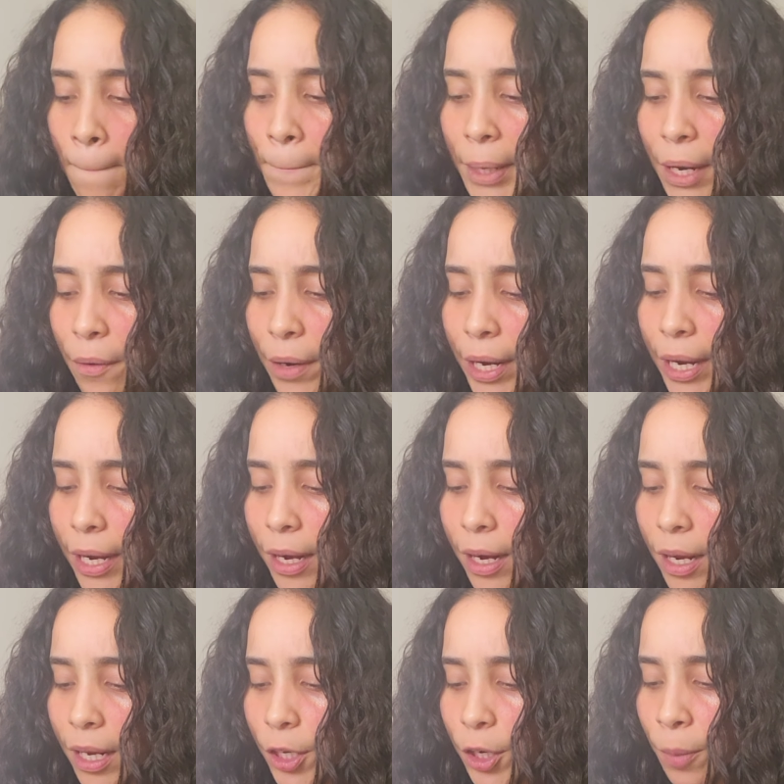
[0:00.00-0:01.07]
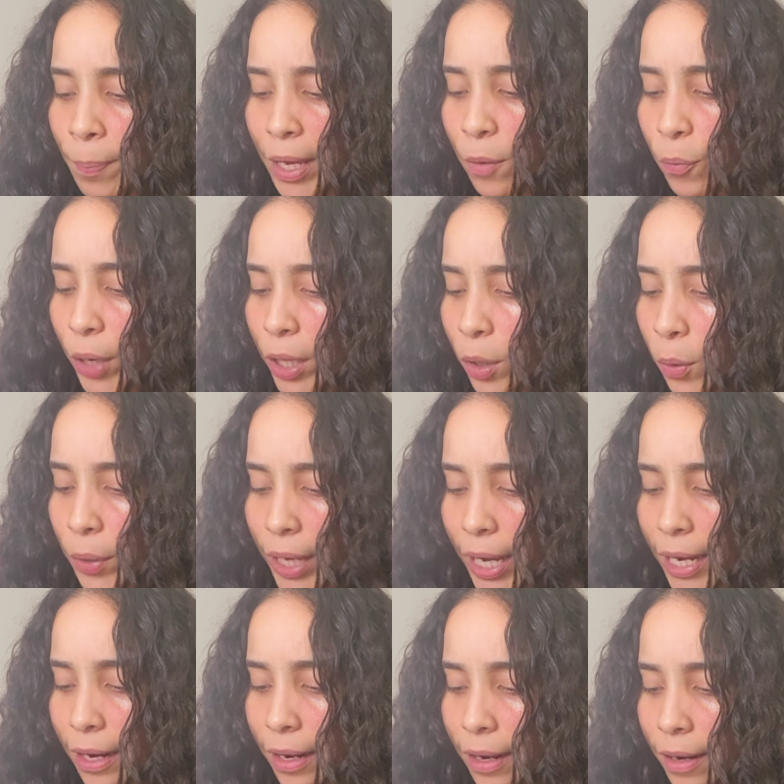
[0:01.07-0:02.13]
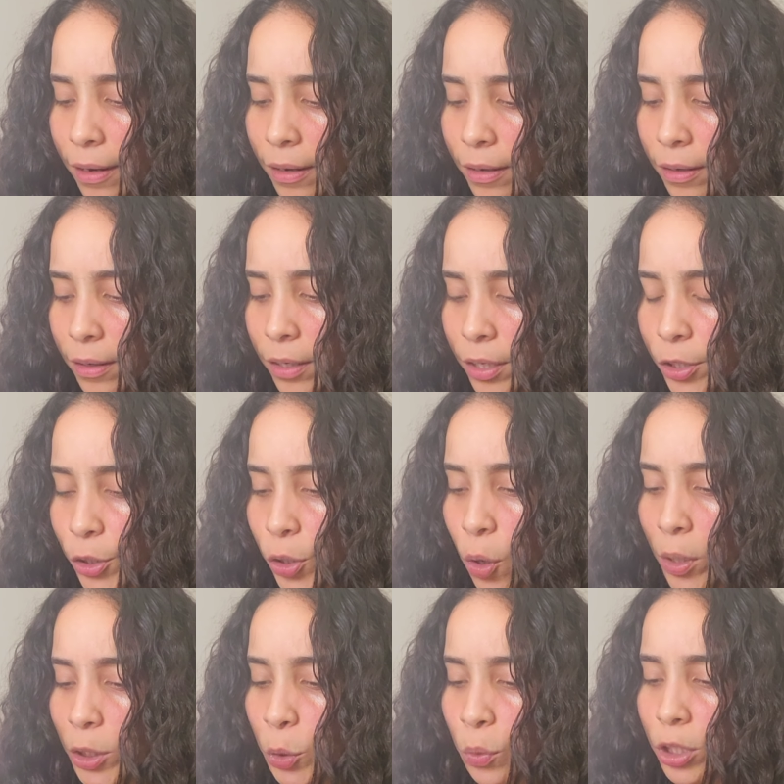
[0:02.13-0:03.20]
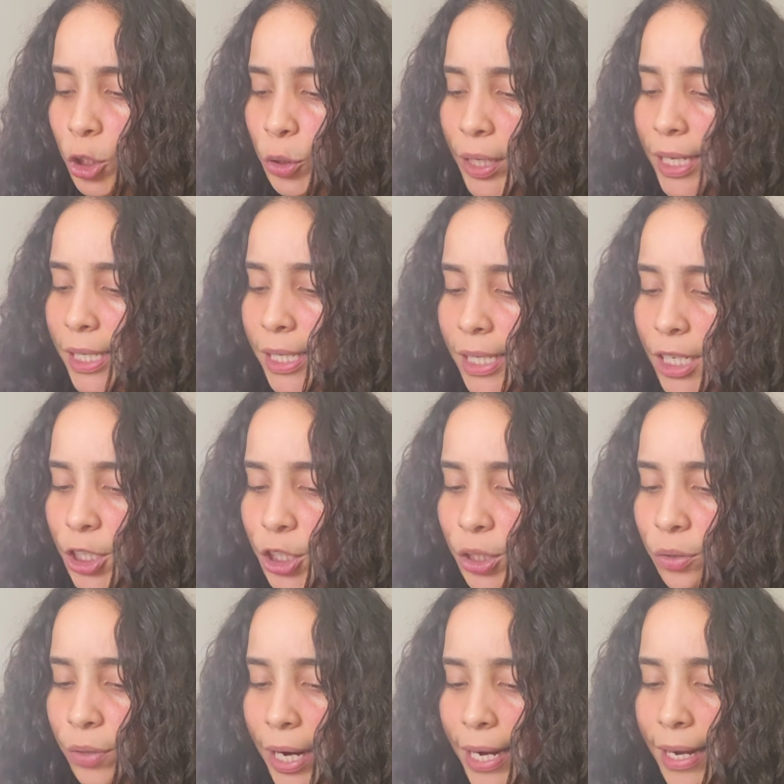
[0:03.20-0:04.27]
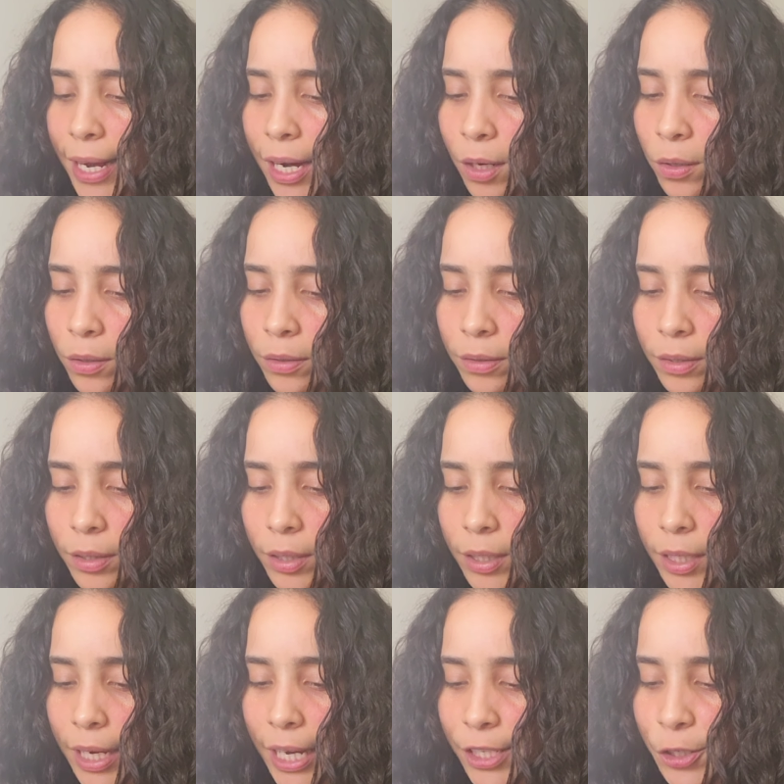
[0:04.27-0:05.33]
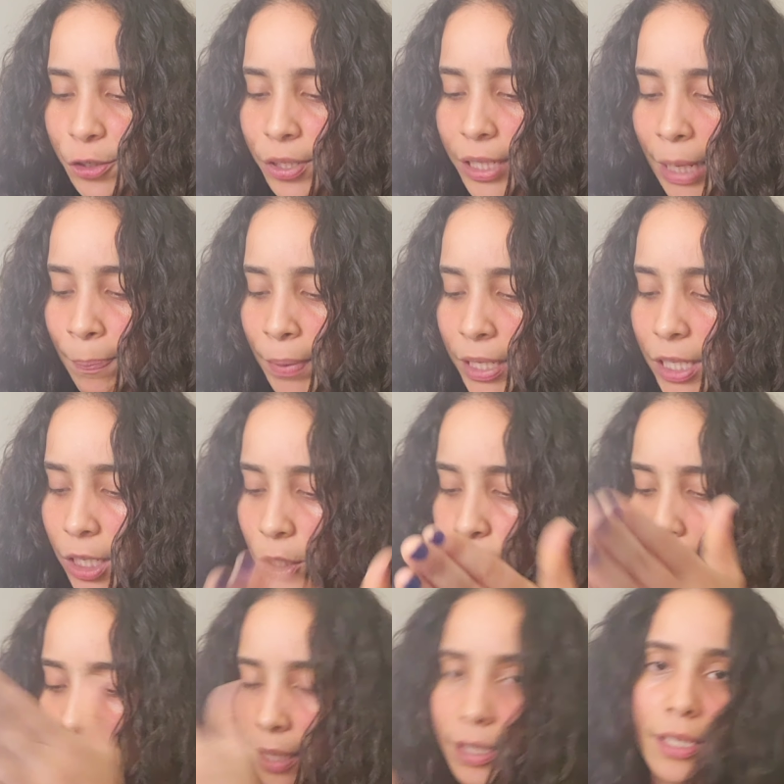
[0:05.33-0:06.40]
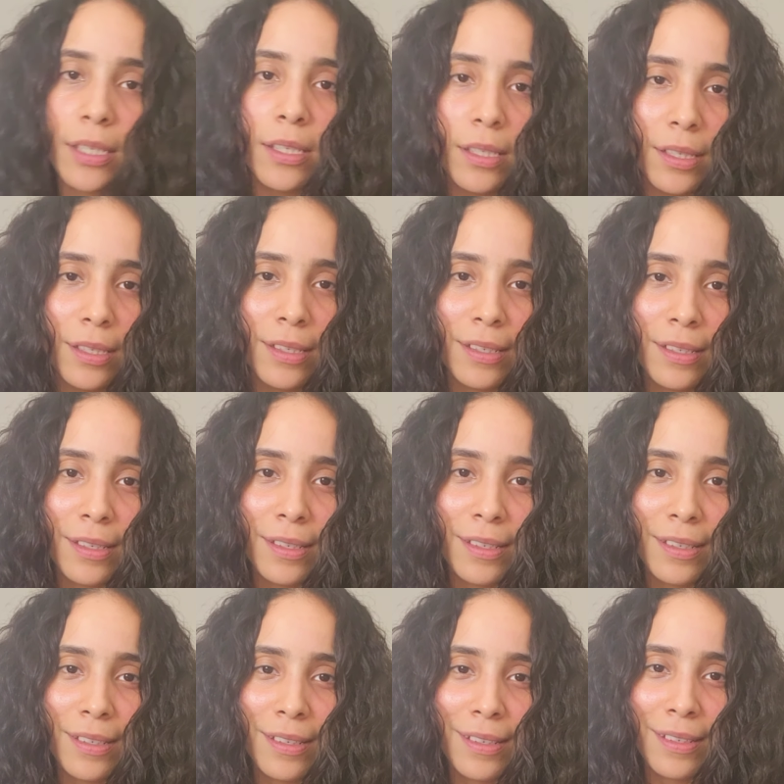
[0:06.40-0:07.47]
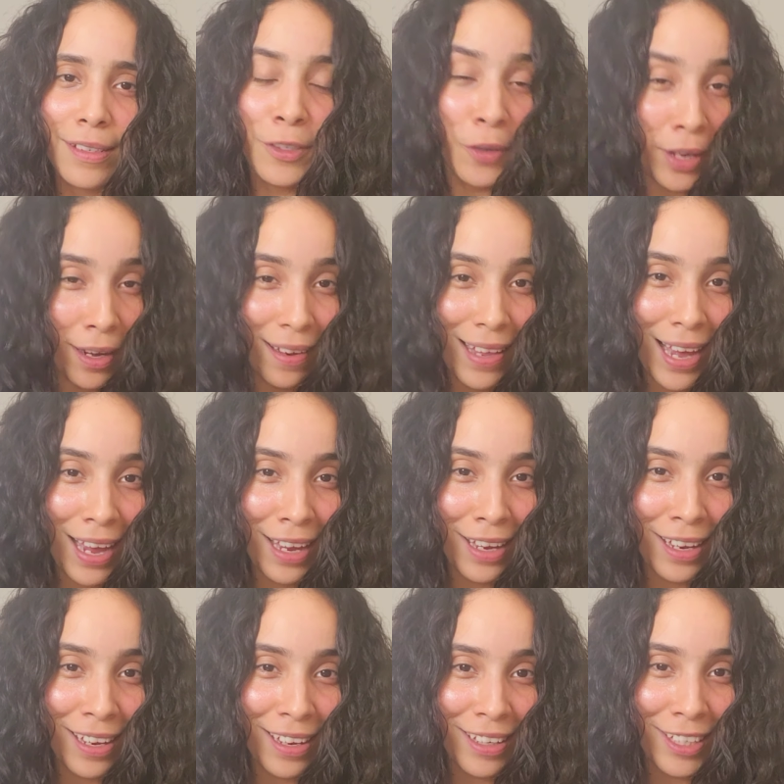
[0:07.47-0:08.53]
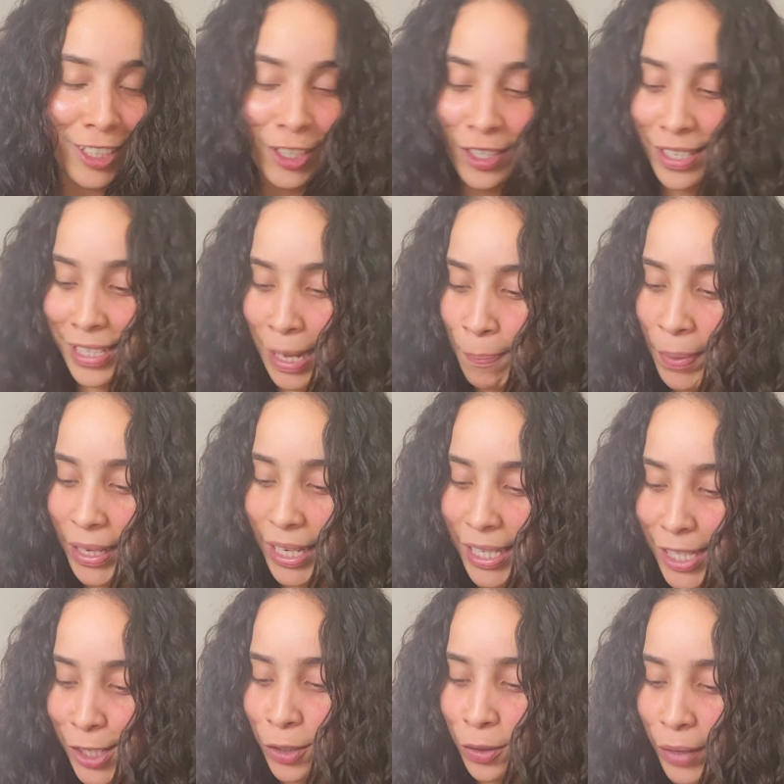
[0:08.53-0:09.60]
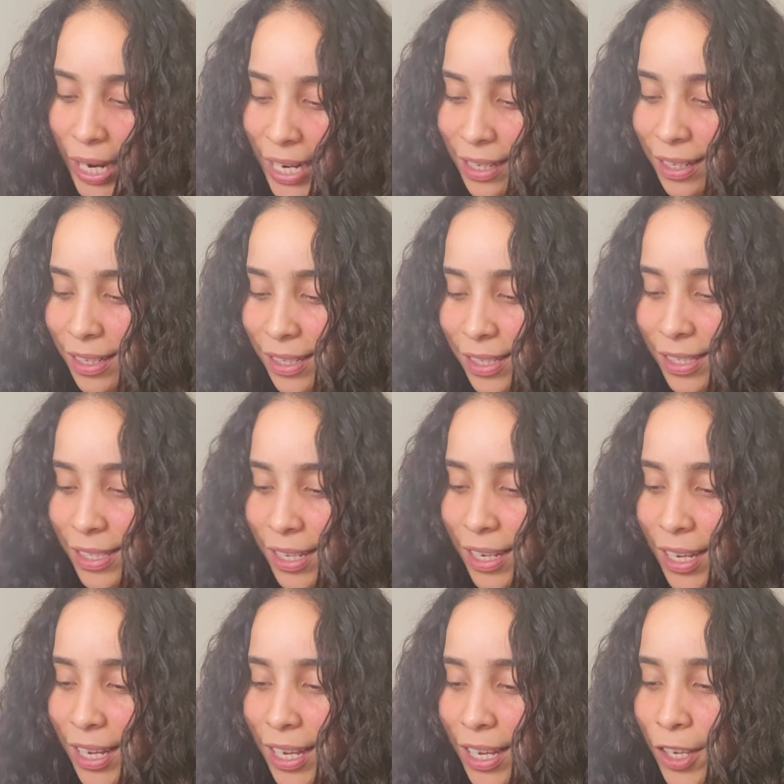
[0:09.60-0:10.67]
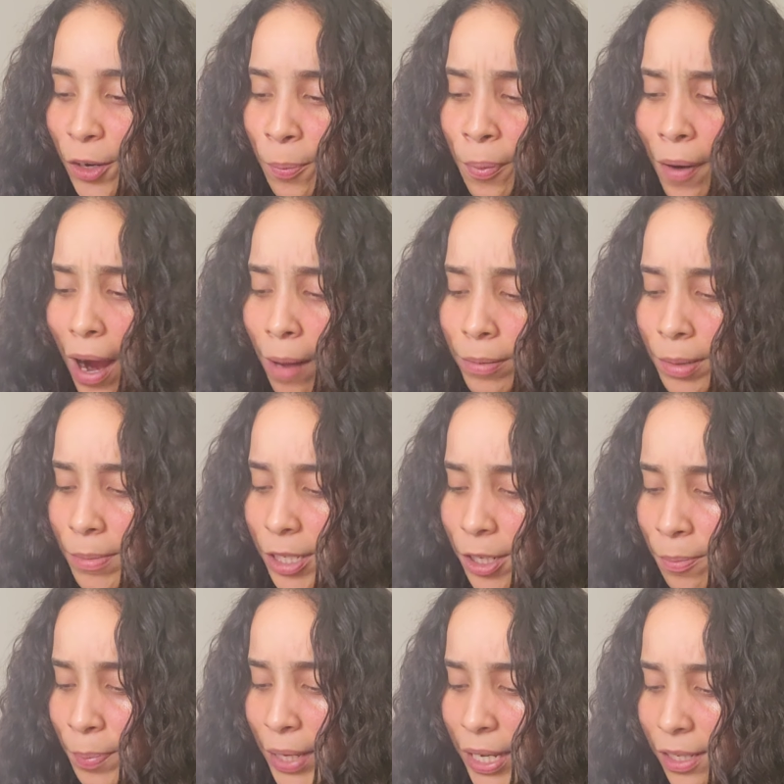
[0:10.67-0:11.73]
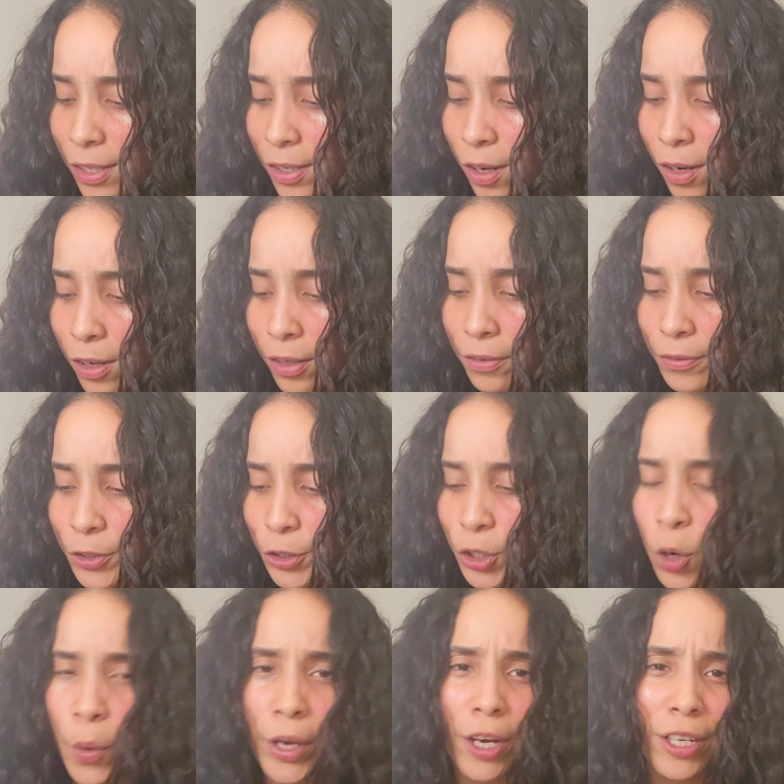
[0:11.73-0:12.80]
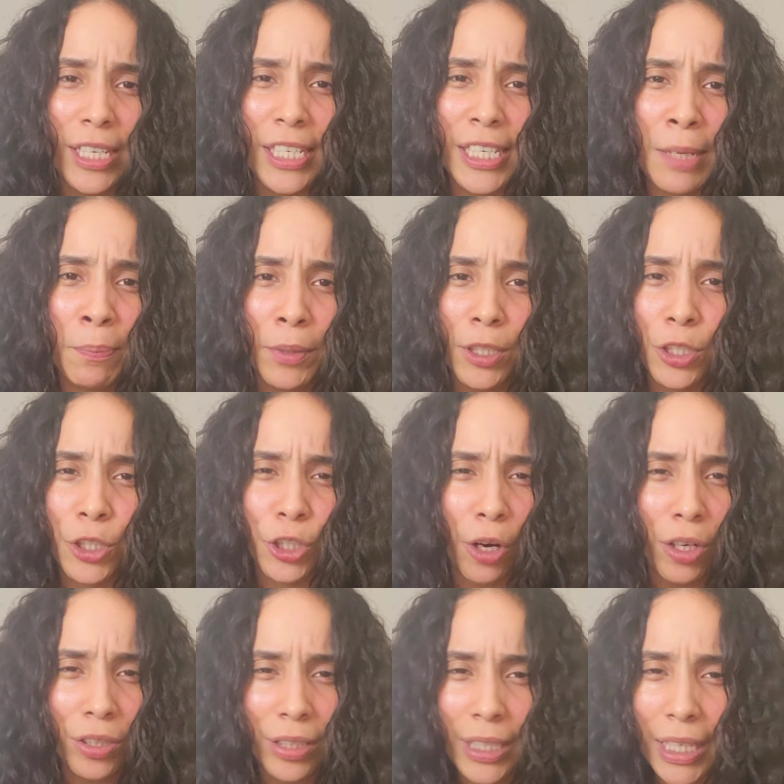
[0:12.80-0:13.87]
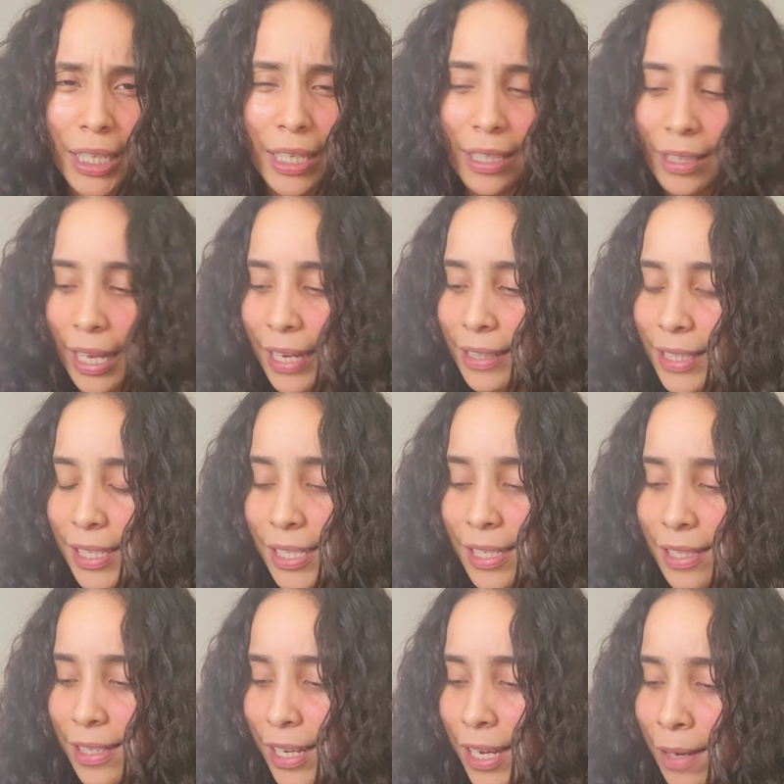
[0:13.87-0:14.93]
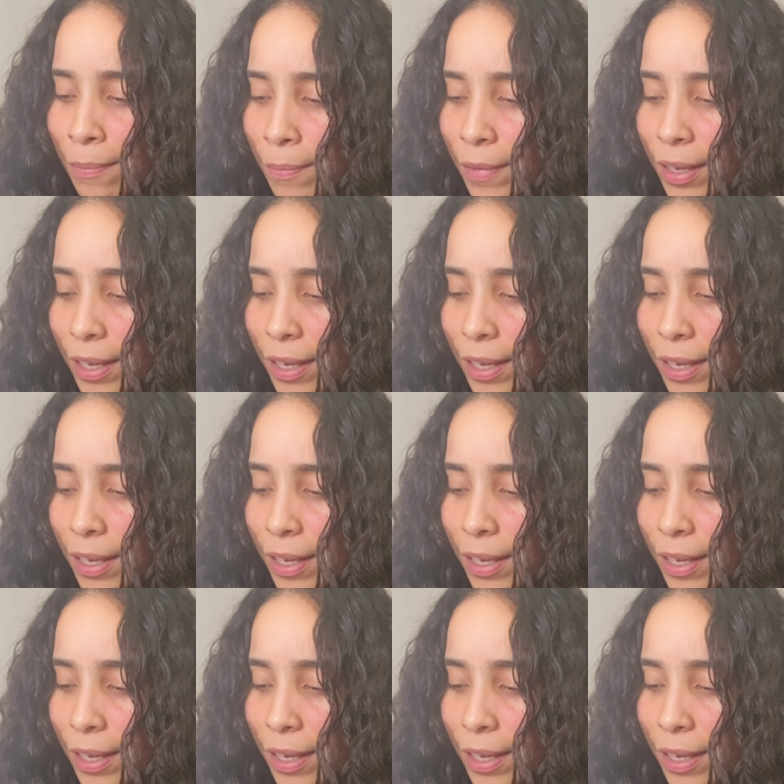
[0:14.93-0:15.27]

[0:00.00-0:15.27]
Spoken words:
Period. You're being relocated. You're going through a transition right now as you're stepping to greatness. You hear that? You're stepping into greatness. Your problems are being solved. You're going on a deeper journey. Like, this is deep.